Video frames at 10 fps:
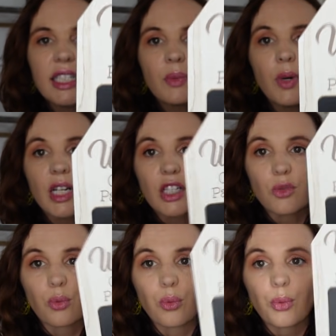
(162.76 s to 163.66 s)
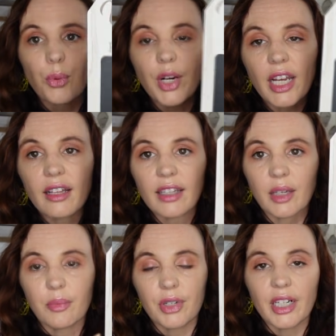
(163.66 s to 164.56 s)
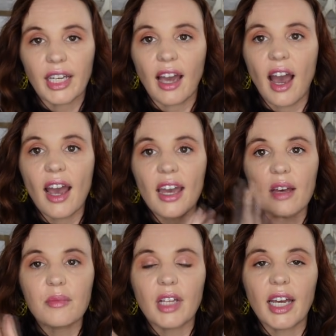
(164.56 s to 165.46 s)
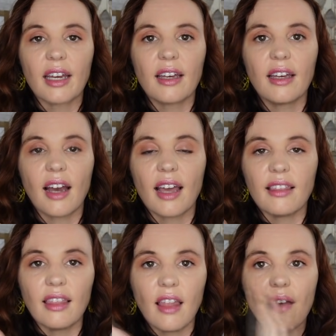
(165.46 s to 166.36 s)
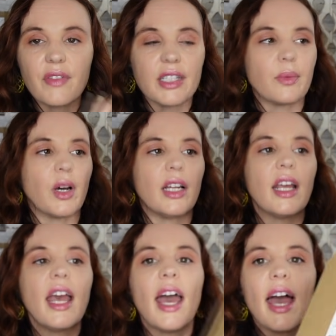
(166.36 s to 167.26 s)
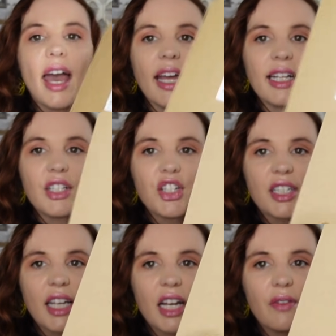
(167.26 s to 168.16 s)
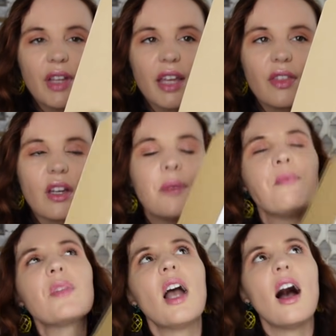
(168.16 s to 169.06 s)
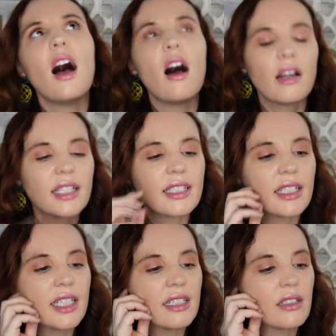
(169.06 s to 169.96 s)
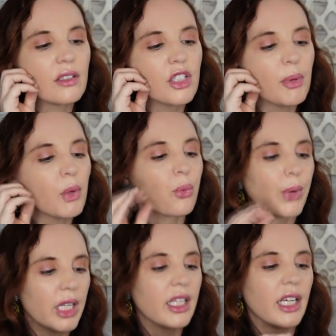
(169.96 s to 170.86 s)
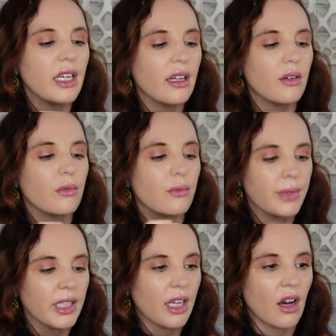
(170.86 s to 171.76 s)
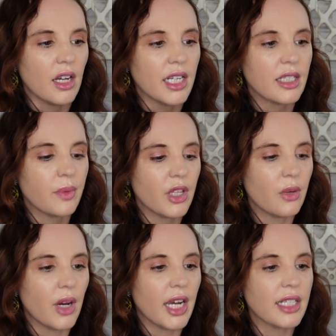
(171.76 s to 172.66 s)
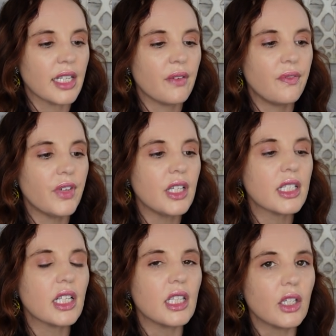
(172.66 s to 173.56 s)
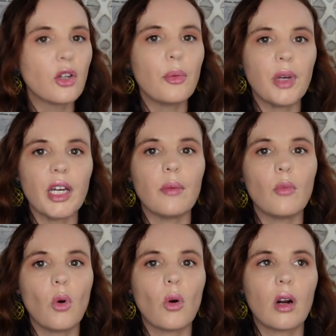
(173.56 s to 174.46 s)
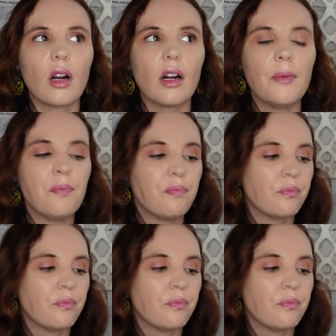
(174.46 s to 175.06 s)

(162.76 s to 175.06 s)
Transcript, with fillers: this one is really pretty. I am like, I love this one. And it's just kind of like, honestly, to be really, really honest with you guys, it feels a little bit more,